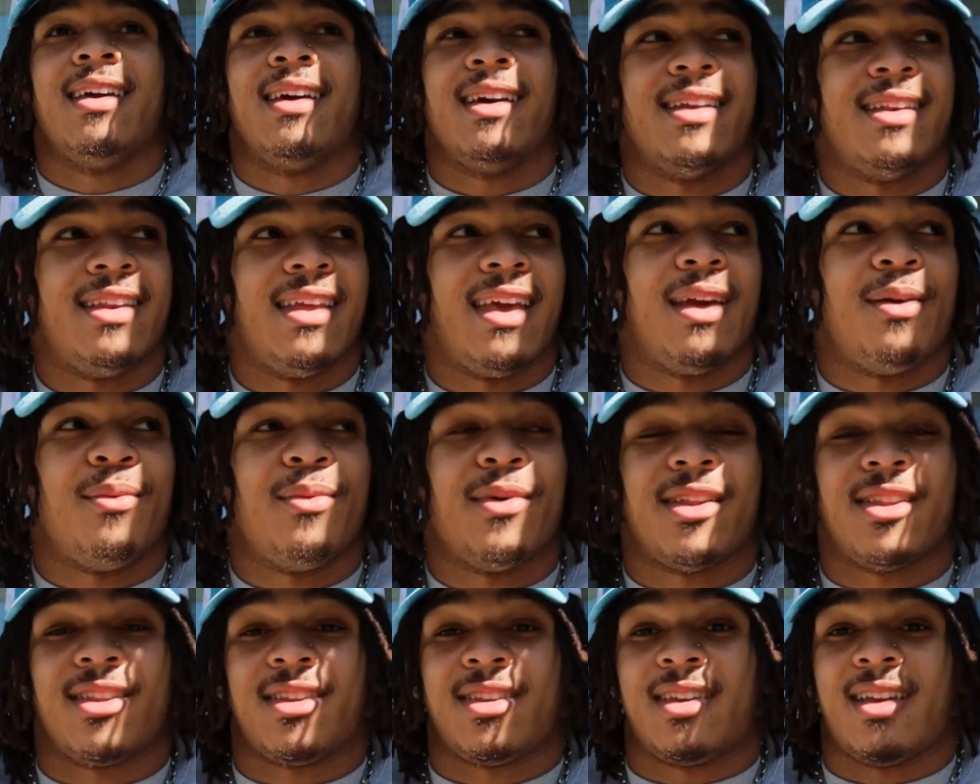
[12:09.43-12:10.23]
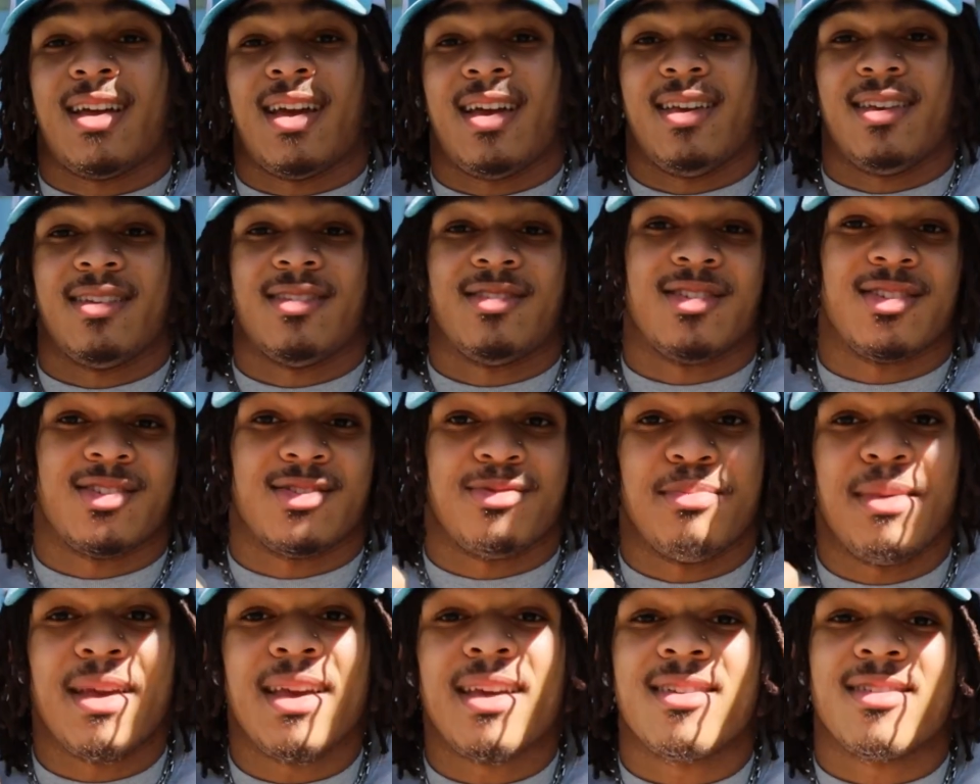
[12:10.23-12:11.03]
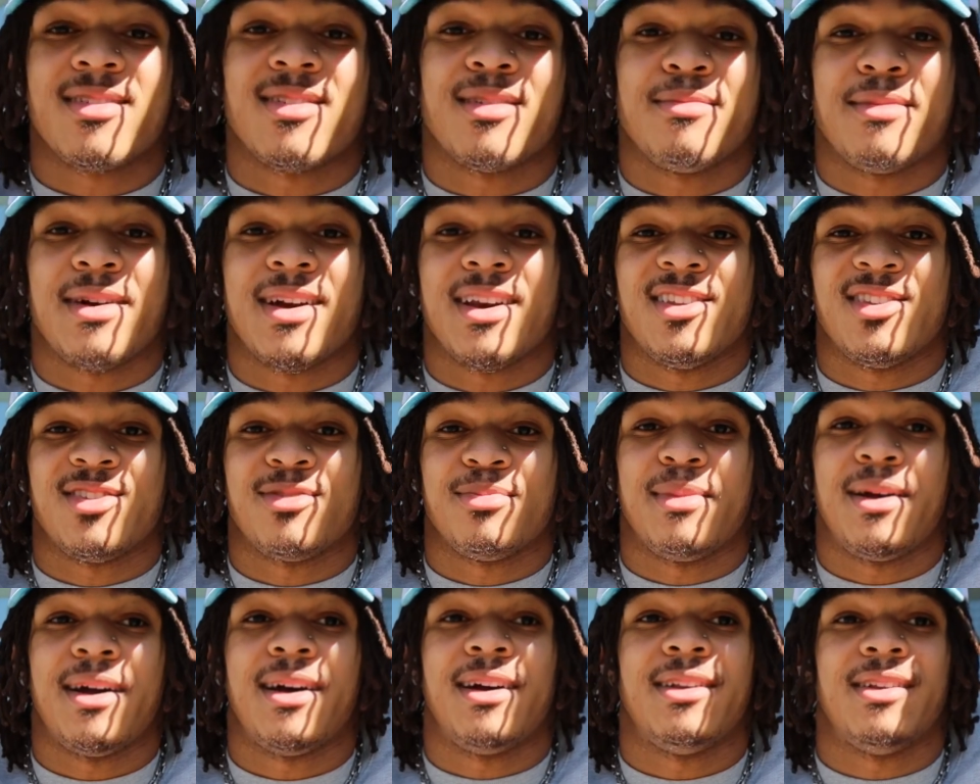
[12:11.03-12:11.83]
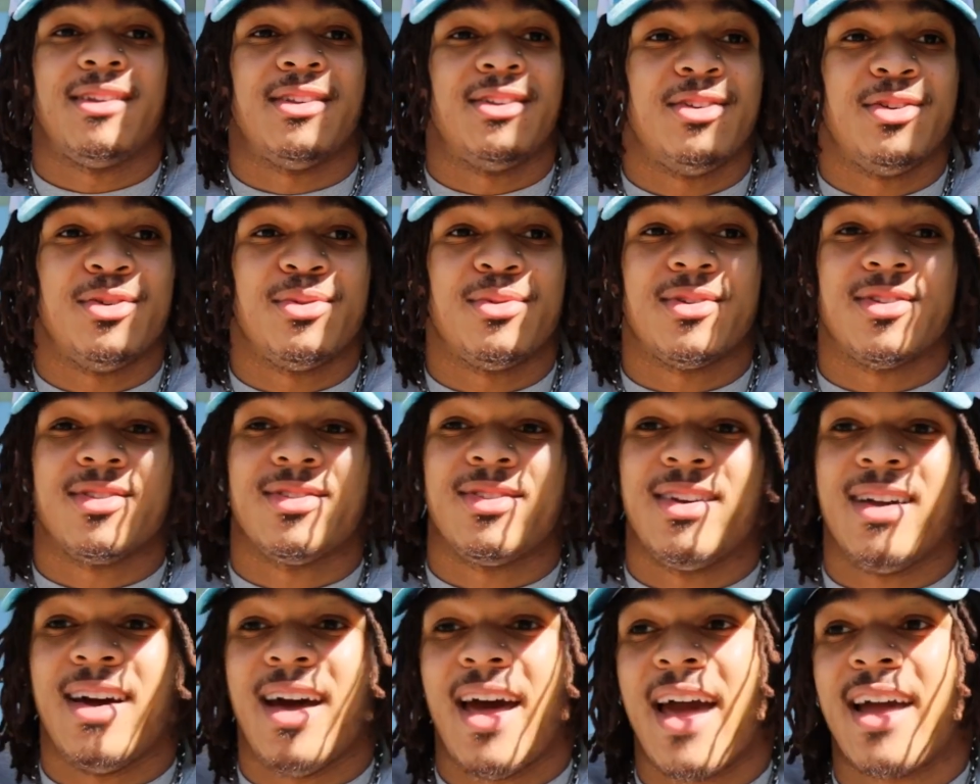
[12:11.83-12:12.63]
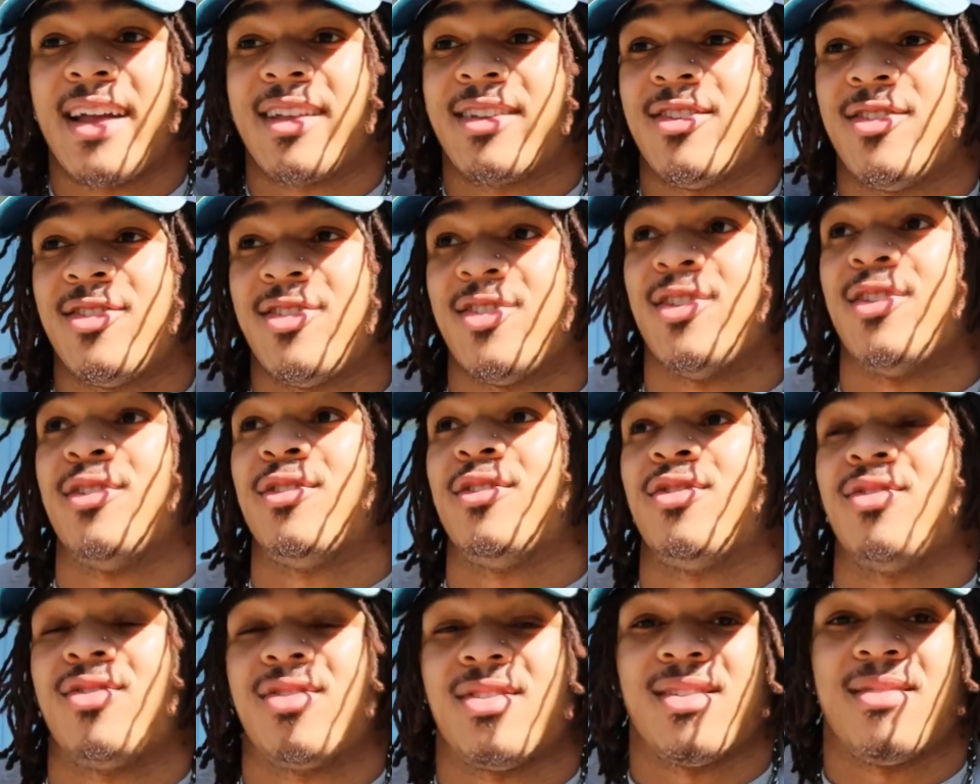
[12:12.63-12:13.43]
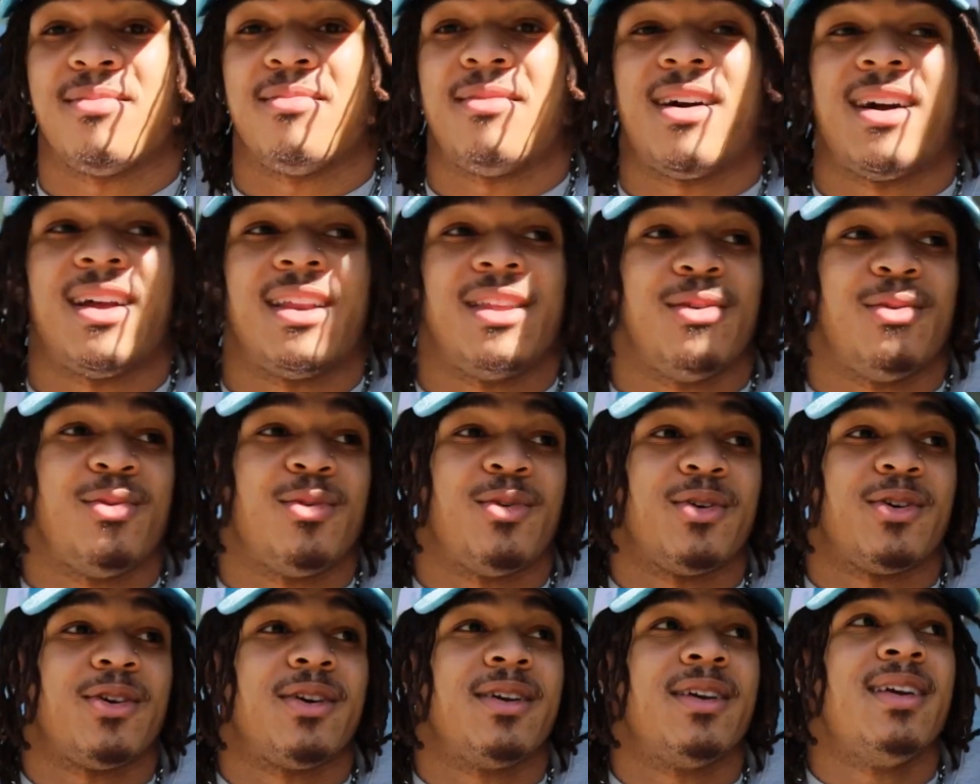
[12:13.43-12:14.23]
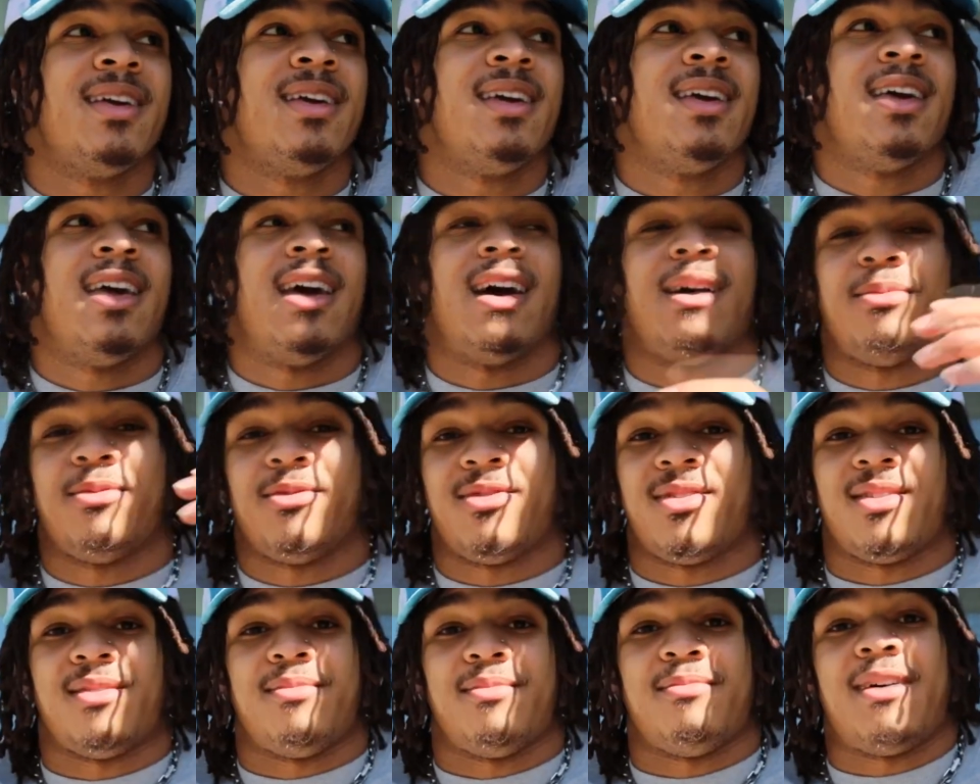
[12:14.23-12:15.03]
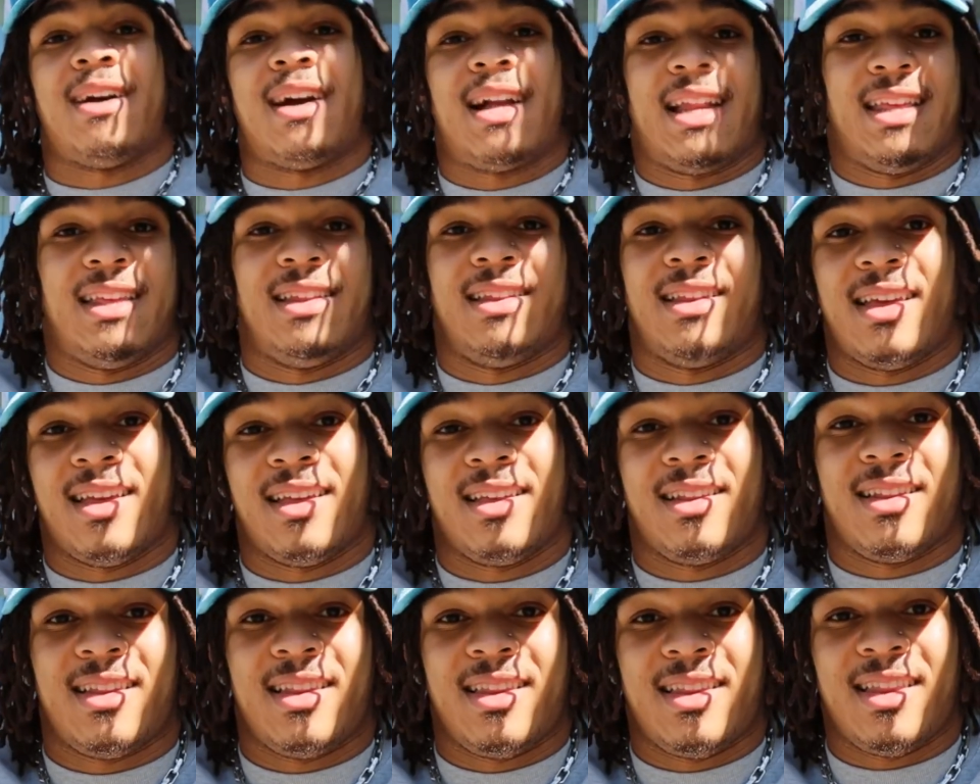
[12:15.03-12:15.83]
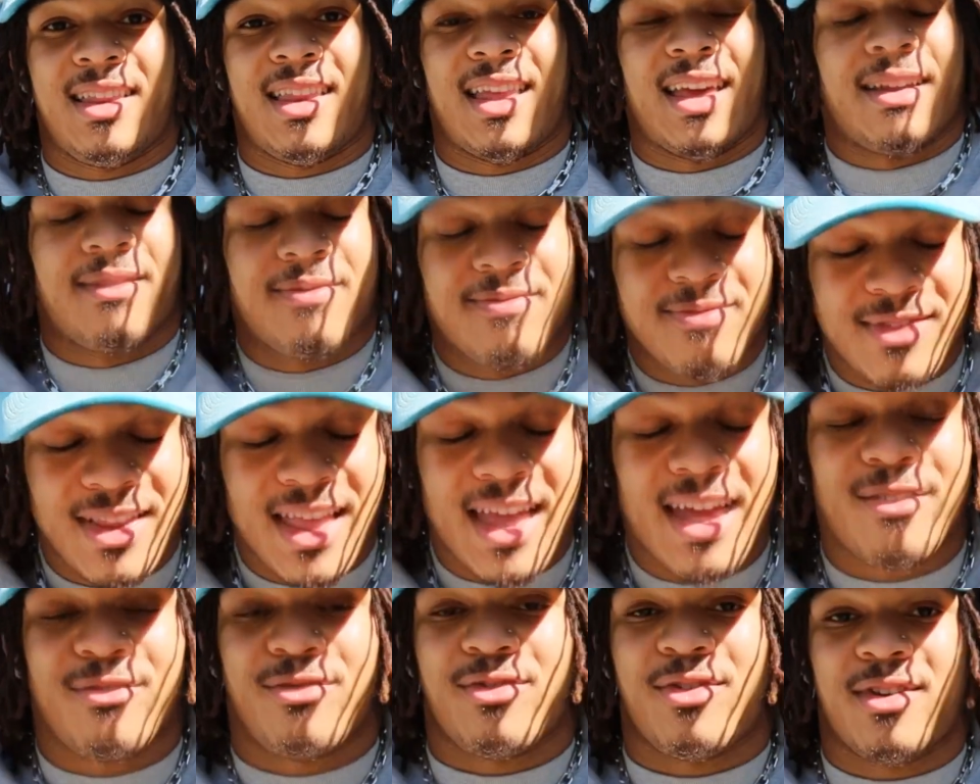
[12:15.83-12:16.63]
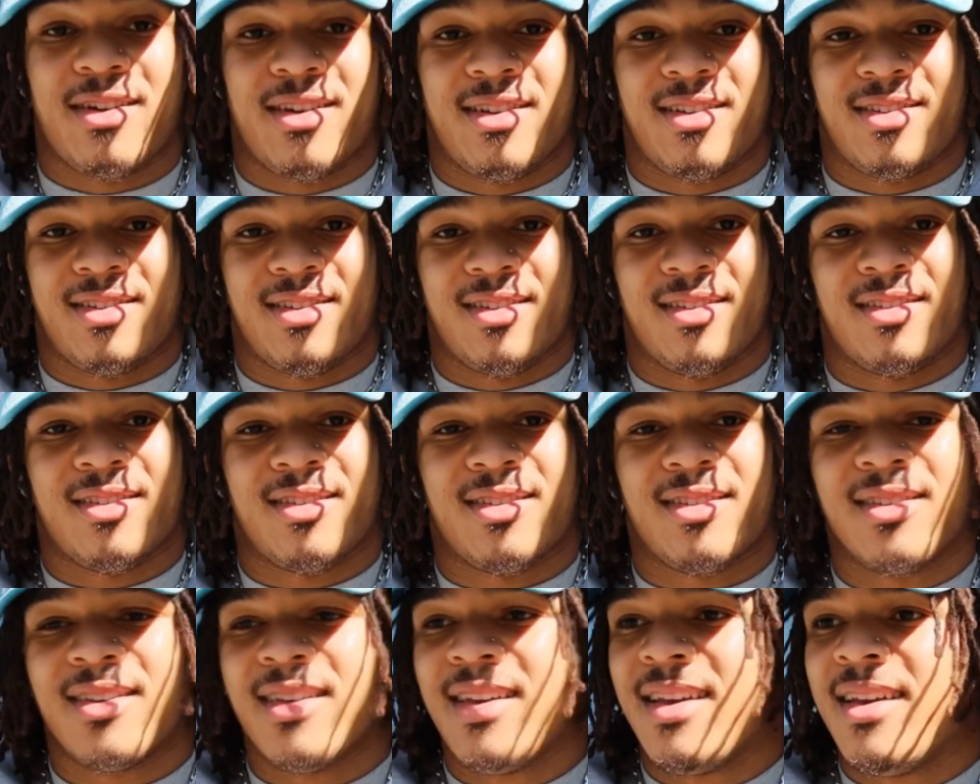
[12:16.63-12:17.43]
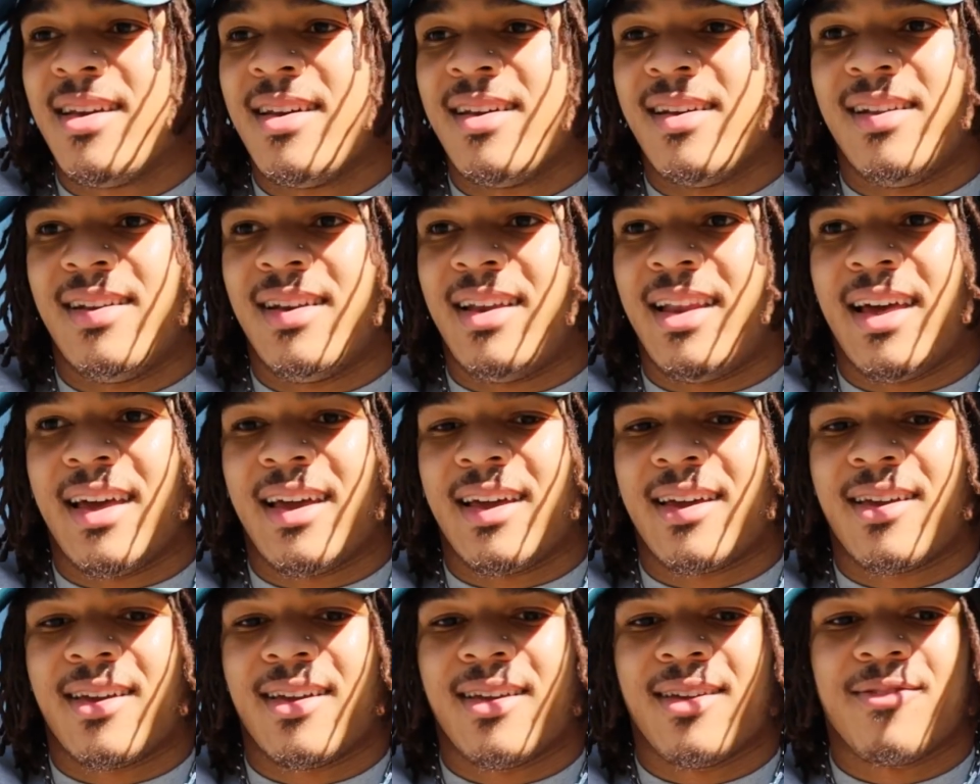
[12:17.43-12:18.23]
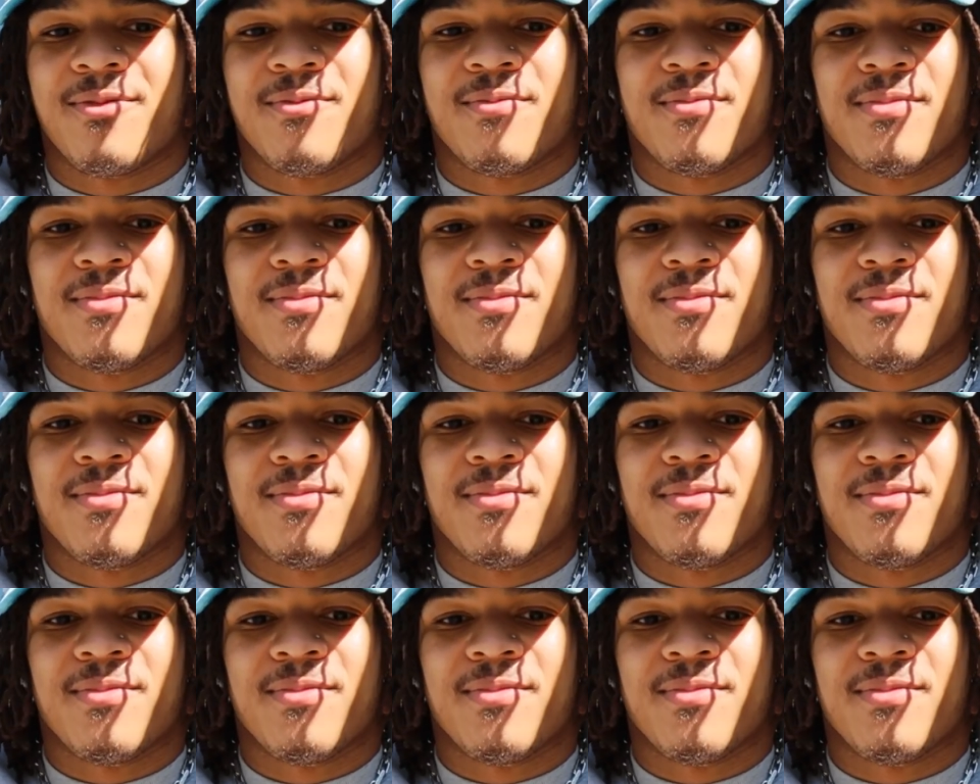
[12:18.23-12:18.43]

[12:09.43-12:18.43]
a day, whether or not it's just making somebody smile or doing an act of service for somebody or helping somebody, like that, for instance. Like,